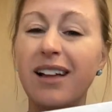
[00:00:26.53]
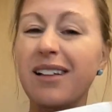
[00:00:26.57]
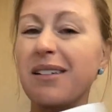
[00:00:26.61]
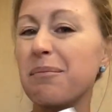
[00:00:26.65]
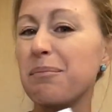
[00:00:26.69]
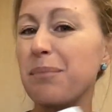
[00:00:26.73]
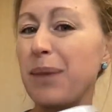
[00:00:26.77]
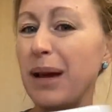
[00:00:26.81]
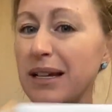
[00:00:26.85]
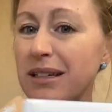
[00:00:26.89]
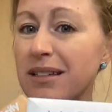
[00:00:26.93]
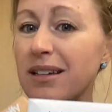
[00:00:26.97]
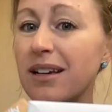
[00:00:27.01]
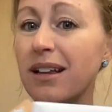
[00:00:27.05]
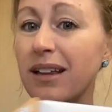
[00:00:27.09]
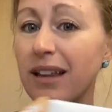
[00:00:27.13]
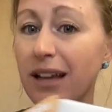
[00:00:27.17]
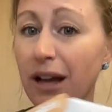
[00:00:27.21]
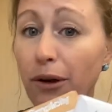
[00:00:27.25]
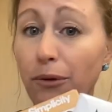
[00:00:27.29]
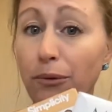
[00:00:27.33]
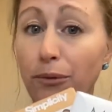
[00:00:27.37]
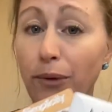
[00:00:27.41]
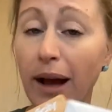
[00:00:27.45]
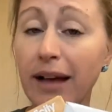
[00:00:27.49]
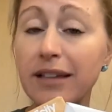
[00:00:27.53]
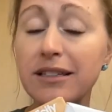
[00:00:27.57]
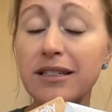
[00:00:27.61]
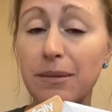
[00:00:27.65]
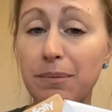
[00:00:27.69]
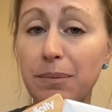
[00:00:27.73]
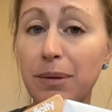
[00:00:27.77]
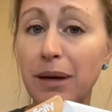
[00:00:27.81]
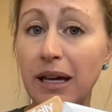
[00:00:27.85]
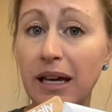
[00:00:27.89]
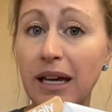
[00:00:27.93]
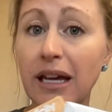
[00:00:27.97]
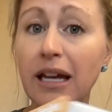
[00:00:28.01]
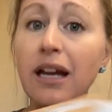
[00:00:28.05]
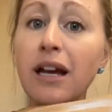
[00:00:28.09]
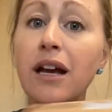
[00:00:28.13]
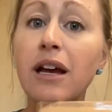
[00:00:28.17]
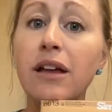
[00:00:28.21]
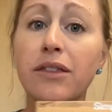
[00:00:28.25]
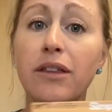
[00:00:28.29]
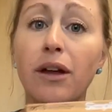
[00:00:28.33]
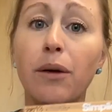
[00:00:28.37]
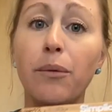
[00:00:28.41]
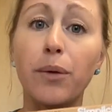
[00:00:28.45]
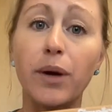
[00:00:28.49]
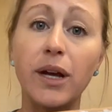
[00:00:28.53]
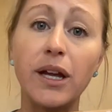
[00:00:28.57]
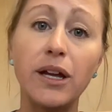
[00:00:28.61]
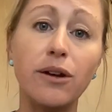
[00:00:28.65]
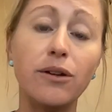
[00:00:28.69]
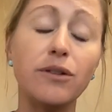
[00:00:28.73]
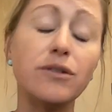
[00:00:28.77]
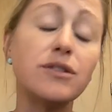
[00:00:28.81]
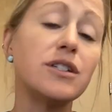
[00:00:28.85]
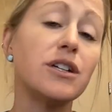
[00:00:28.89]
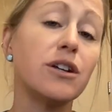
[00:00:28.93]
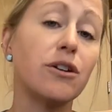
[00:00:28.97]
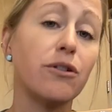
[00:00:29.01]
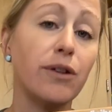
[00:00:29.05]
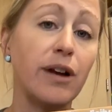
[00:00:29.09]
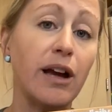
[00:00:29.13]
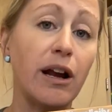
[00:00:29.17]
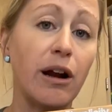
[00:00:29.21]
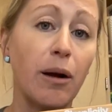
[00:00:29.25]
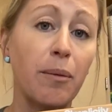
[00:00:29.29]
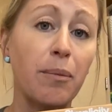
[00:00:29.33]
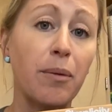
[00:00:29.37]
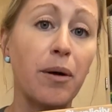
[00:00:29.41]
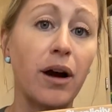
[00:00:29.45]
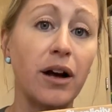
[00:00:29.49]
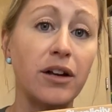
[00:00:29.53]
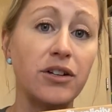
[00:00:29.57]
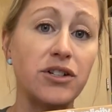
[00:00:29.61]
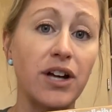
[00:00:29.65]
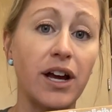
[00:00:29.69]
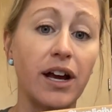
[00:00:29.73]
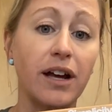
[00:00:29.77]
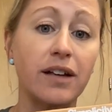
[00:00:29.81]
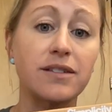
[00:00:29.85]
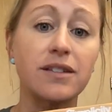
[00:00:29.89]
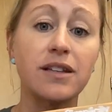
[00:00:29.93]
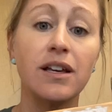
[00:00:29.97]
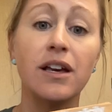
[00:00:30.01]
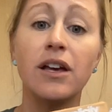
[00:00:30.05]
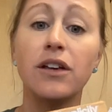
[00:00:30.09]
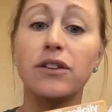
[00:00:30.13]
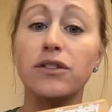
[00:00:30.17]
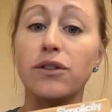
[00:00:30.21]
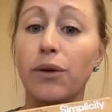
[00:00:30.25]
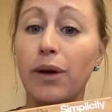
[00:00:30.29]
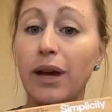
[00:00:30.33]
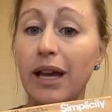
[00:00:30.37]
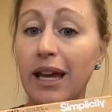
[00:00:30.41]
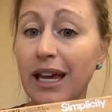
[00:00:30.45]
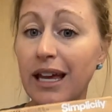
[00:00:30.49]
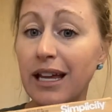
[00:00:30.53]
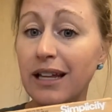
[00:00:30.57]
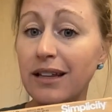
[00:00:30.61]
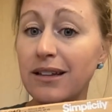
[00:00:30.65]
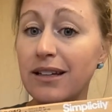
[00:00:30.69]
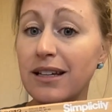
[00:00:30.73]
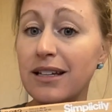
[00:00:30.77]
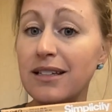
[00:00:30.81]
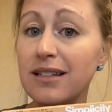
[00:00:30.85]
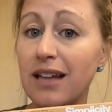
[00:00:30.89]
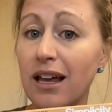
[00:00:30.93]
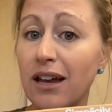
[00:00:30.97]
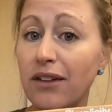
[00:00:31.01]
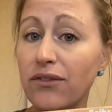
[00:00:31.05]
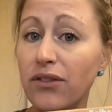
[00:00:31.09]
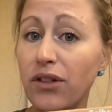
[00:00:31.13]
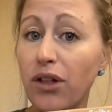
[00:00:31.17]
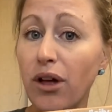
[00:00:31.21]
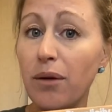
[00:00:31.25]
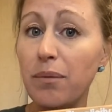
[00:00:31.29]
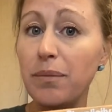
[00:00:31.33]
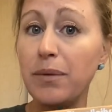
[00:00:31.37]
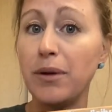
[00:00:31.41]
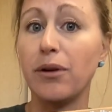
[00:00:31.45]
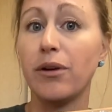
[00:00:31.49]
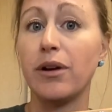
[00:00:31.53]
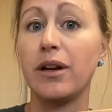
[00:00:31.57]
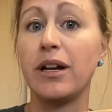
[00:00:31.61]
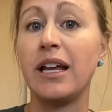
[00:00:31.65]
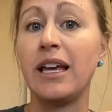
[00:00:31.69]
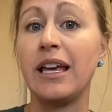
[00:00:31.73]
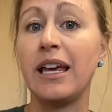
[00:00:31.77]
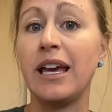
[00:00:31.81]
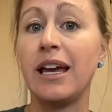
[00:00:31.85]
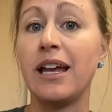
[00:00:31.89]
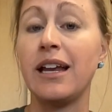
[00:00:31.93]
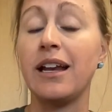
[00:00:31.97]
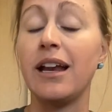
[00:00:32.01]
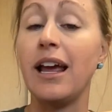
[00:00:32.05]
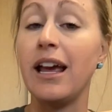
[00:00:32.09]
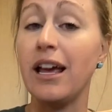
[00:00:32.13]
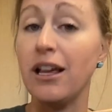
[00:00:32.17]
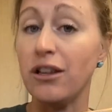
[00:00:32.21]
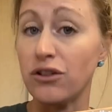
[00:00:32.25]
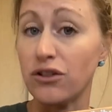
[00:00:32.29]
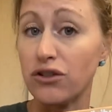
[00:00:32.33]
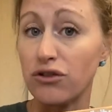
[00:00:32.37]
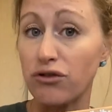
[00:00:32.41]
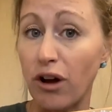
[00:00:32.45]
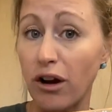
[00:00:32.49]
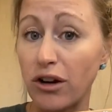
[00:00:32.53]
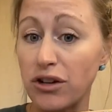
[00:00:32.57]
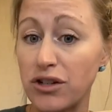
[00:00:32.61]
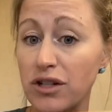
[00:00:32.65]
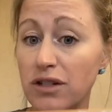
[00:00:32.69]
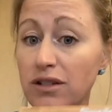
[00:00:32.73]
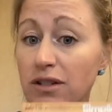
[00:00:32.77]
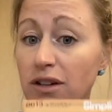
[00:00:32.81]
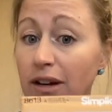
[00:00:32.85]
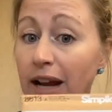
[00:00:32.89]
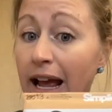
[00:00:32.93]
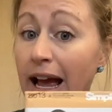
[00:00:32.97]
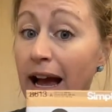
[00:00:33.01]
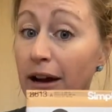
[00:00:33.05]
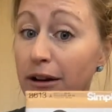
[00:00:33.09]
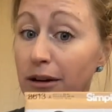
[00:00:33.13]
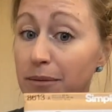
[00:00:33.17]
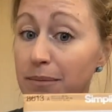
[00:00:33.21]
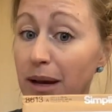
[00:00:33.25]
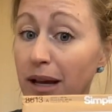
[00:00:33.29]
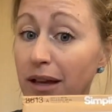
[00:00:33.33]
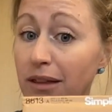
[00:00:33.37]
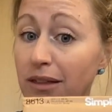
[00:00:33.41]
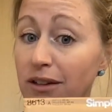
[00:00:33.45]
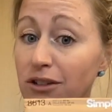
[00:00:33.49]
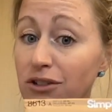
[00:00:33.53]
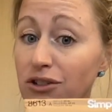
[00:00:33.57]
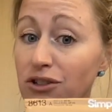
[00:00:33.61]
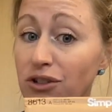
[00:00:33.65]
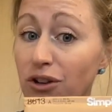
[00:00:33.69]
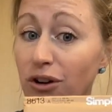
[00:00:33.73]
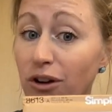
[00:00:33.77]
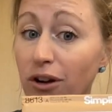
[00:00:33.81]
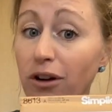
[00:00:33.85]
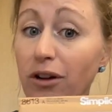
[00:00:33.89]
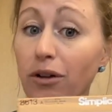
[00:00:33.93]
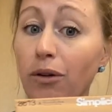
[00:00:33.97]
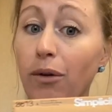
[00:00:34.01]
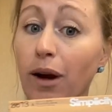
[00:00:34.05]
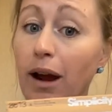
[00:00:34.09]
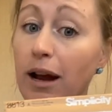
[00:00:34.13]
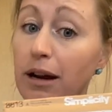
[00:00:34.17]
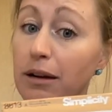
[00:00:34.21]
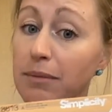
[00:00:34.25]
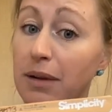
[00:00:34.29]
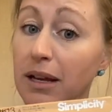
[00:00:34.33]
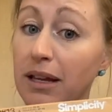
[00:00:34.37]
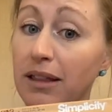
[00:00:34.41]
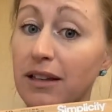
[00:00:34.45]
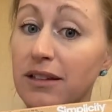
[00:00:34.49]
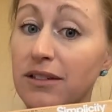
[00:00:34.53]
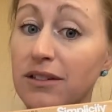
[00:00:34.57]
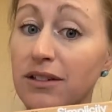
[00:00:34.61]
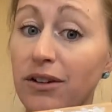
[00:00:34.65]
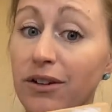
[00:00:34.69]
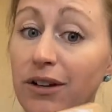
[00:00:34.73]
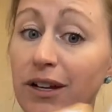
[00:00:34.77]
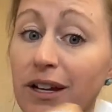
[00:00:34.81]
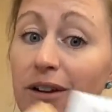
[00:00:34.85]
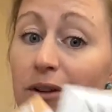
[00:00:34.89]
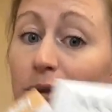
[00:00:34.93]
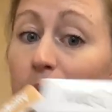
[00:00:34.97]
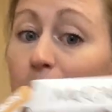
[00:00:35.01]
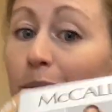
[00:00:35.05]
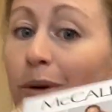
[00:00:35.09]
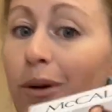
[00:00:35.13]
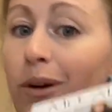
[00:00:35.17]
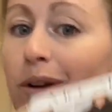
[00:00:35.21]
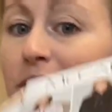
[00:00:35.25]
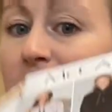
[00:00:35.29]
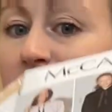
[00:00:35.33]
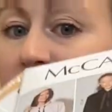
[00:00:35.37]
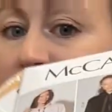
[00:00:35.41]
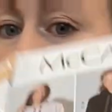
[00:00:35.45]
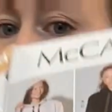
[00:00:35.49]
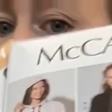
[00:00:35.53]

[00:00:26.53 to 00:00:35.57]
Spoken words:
basically a recipe that we use to create our projects. So in this envelope, you're going to get instructions on how to make this shirt or how to make this hoodie or this